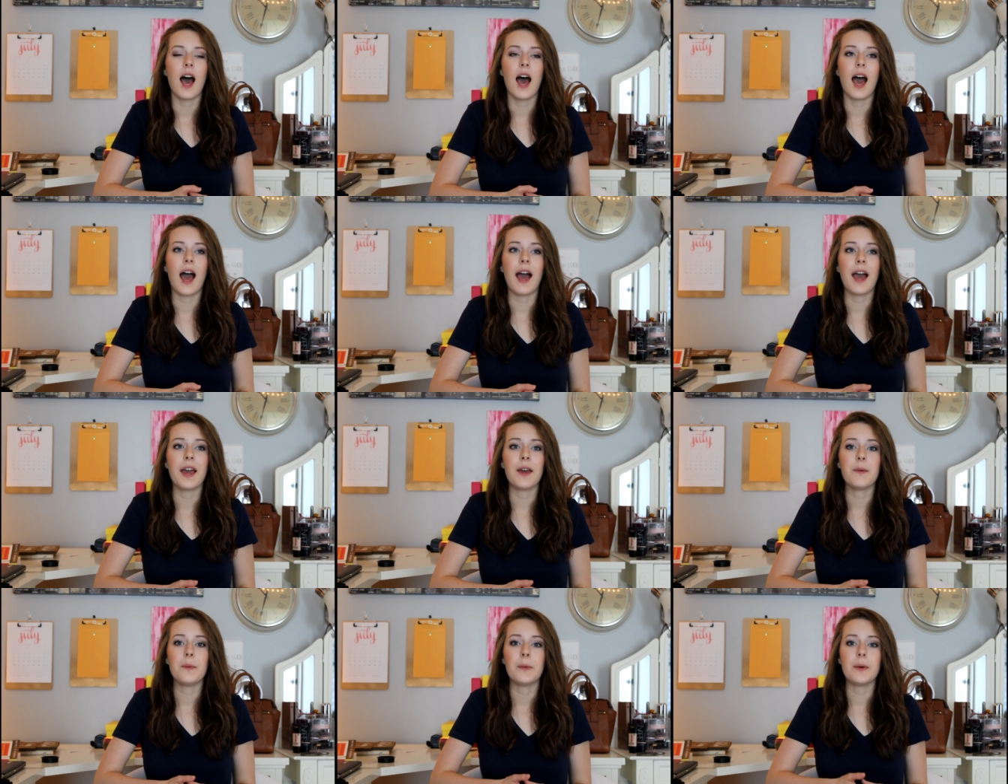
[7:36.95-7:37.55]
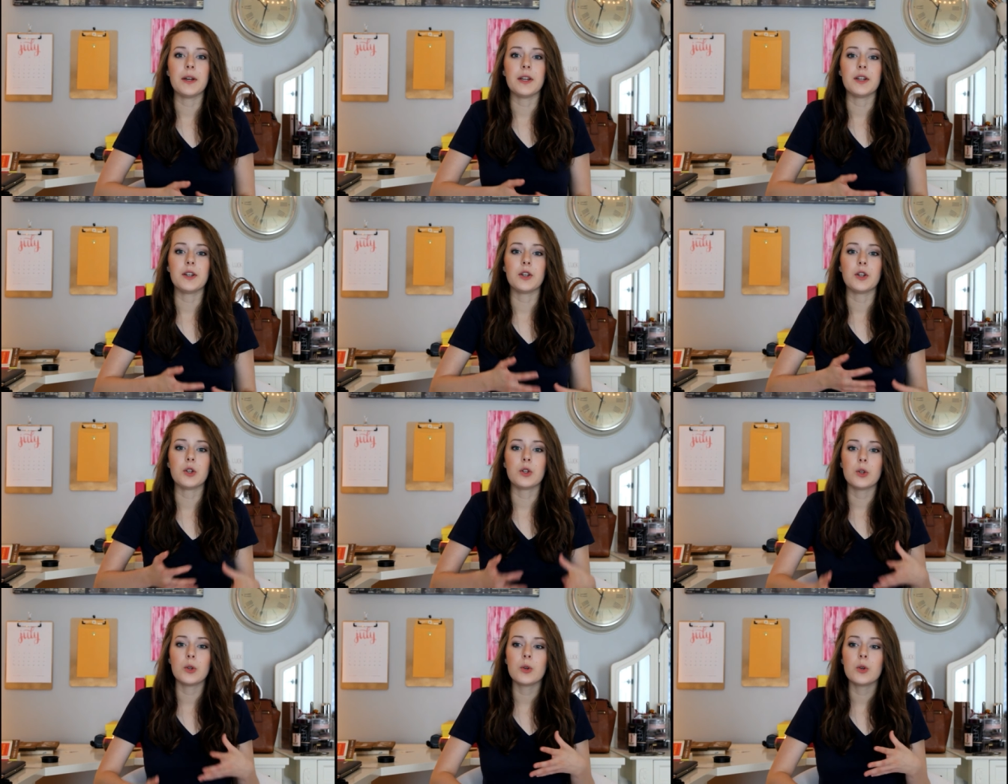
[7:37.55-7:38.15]
I would
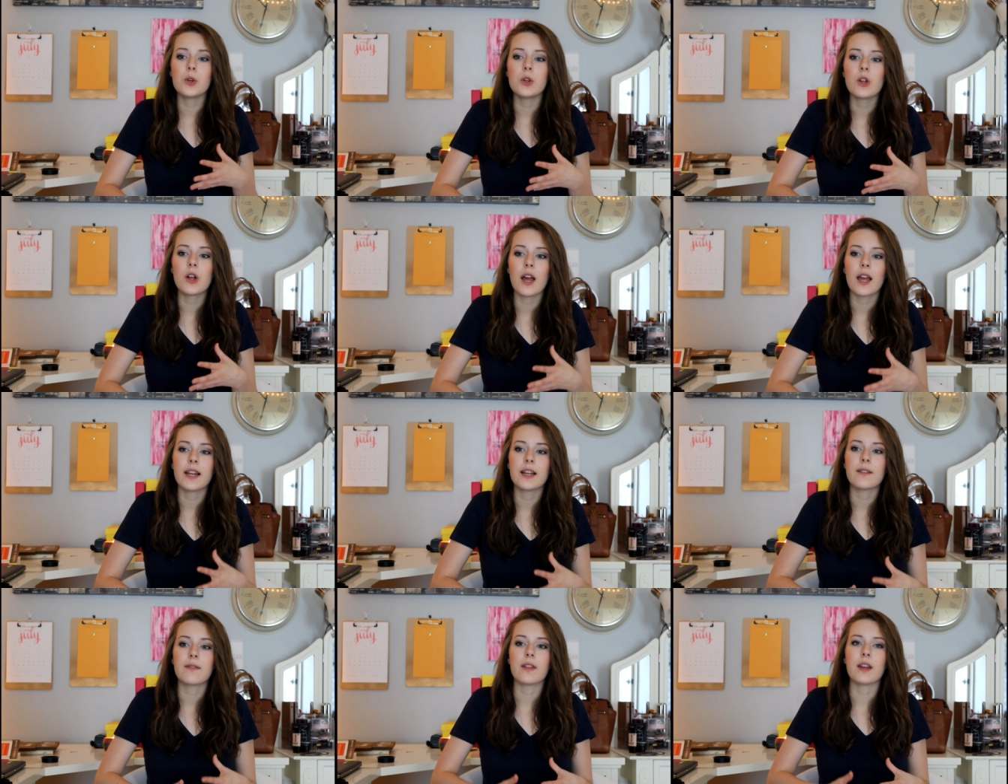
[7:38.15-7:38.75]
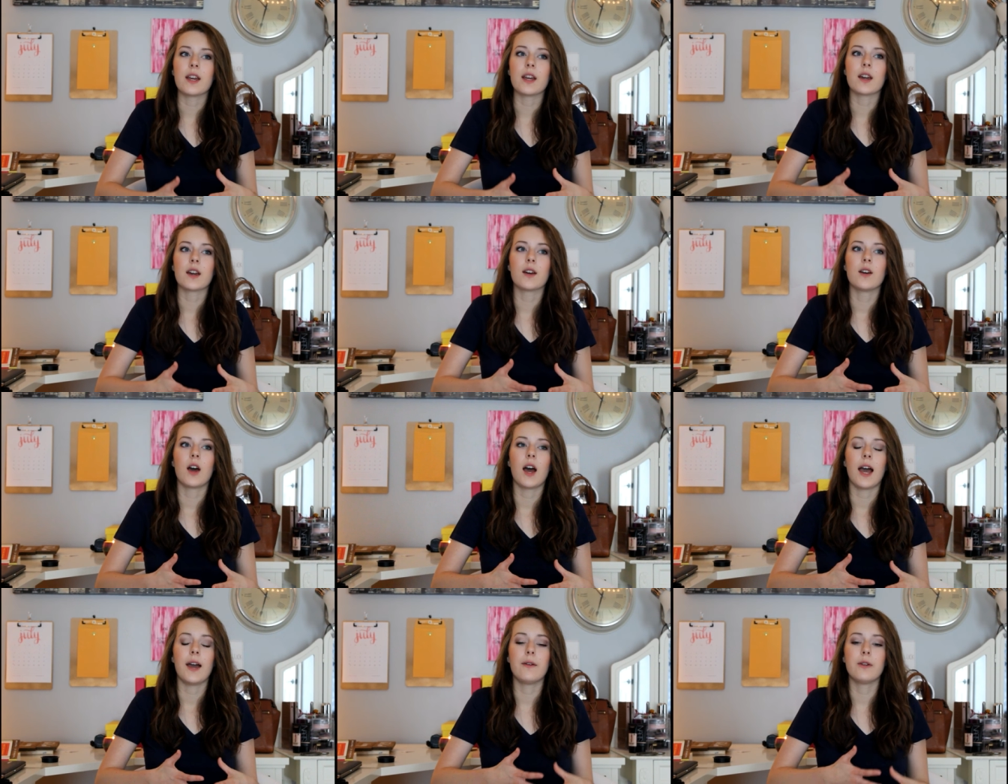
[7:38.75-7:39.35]
Google kind of like,
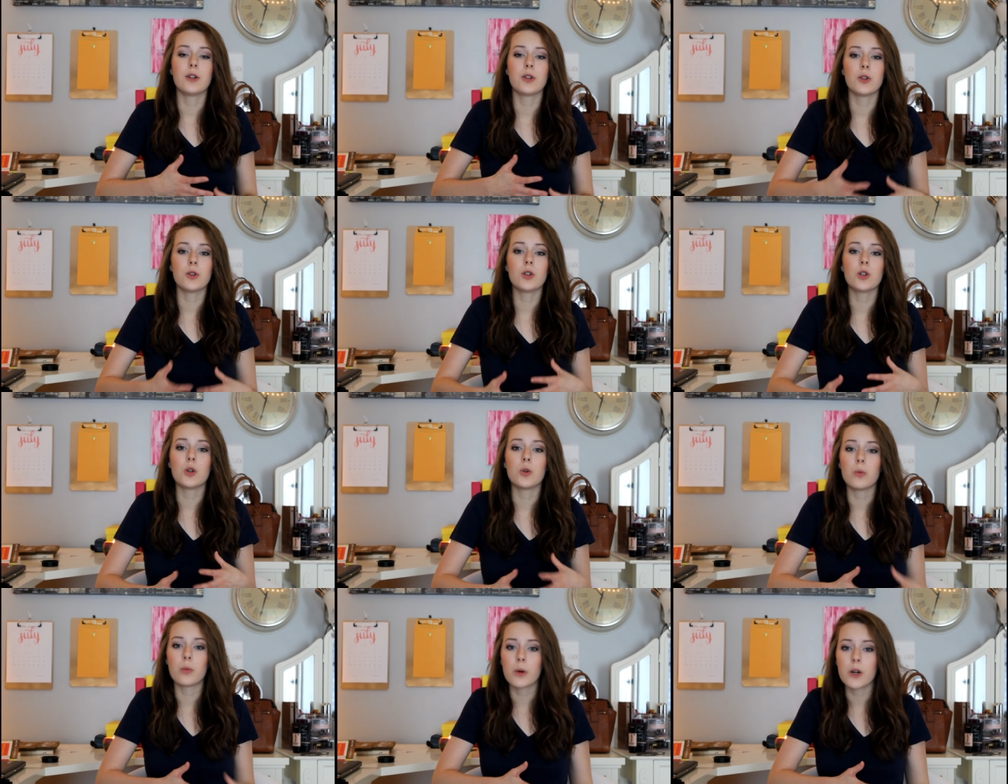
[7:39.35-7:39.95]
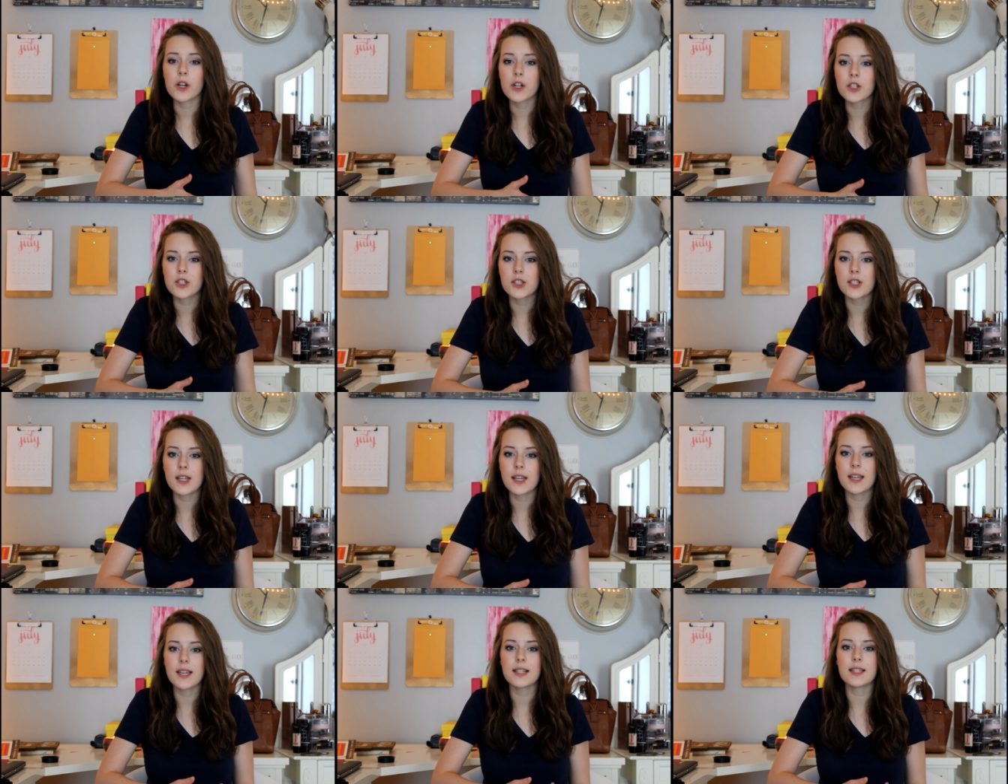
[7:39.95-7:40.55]
I would Google
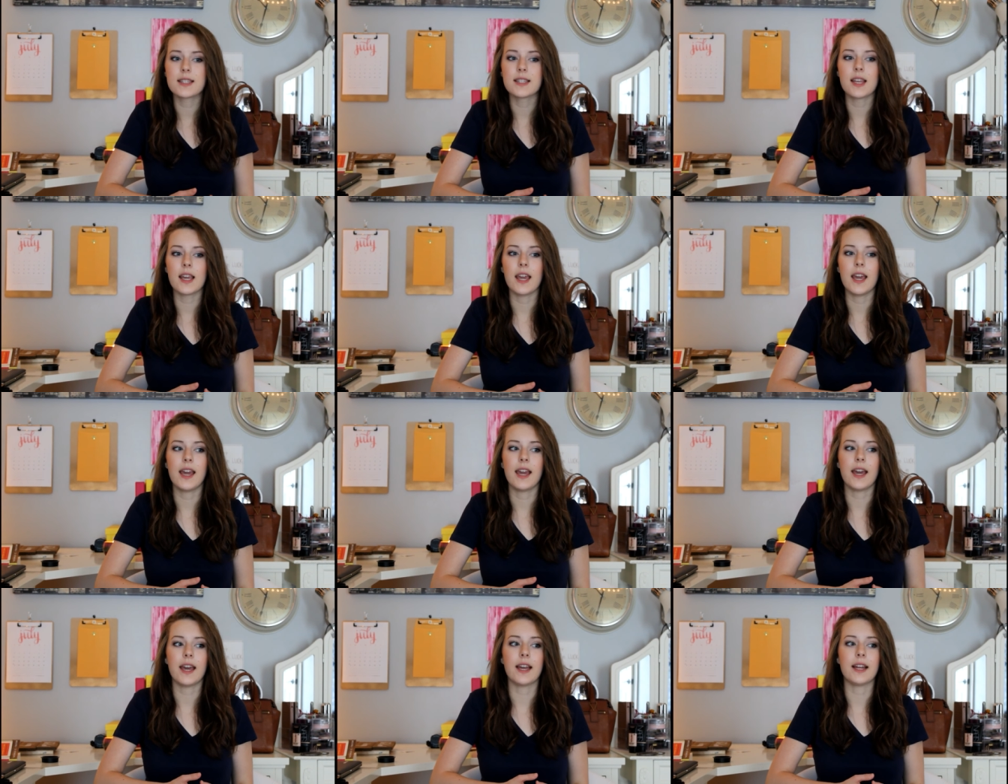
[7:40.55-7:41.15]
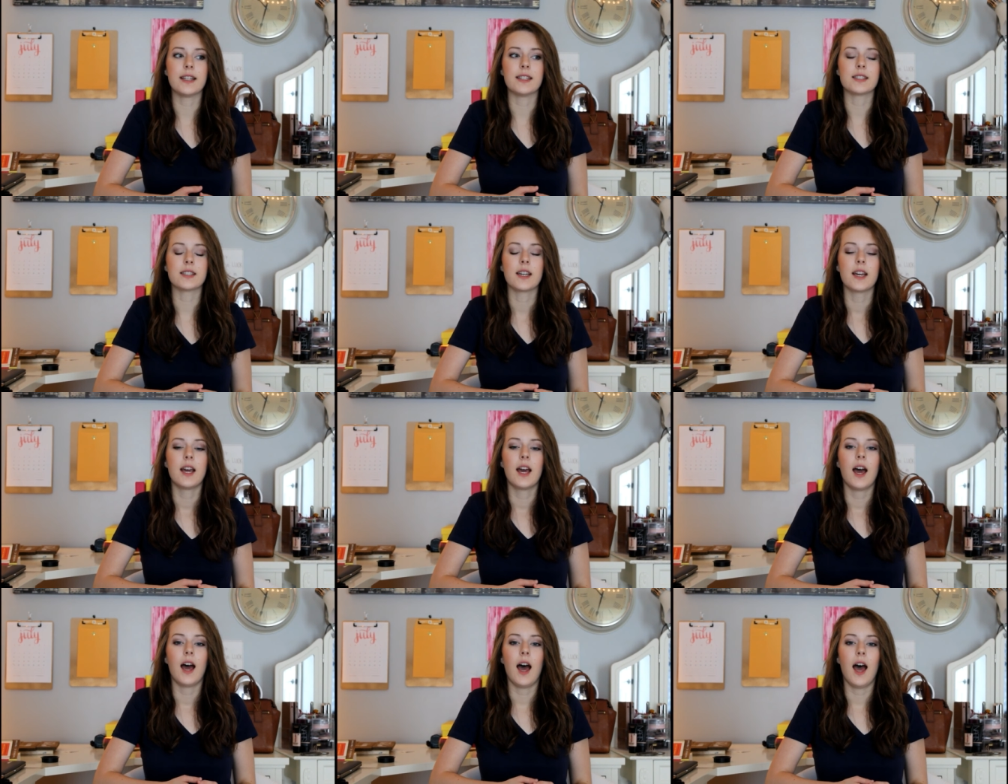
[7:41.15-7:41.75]
worksheets and
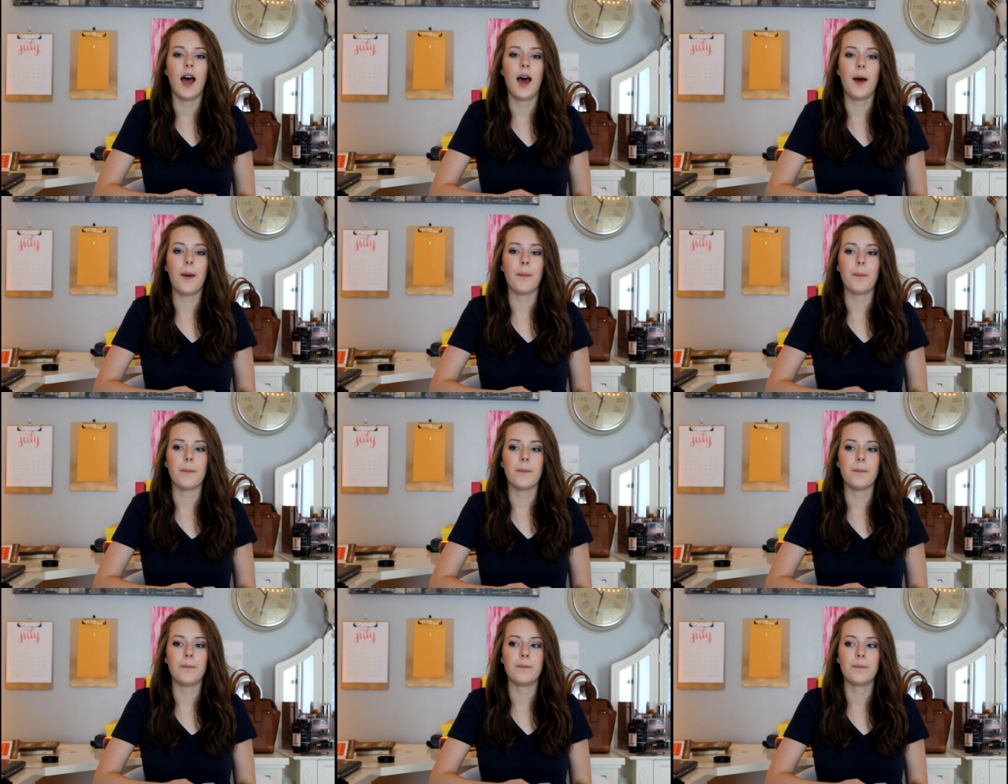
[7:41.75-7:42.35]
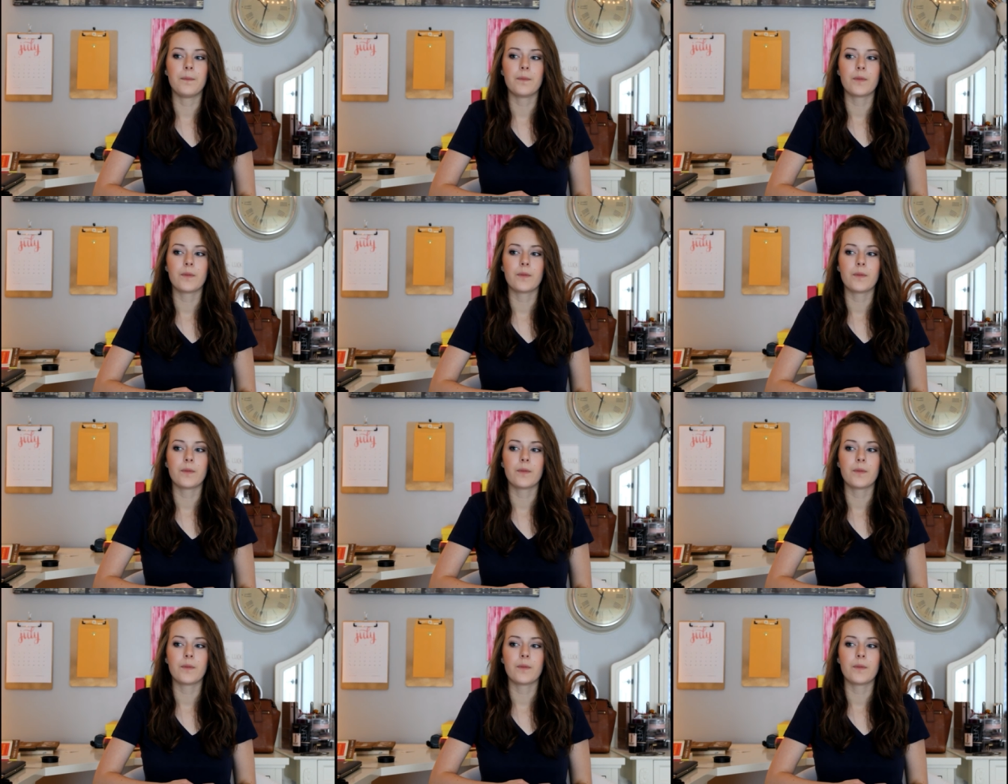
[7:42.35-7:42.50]
um,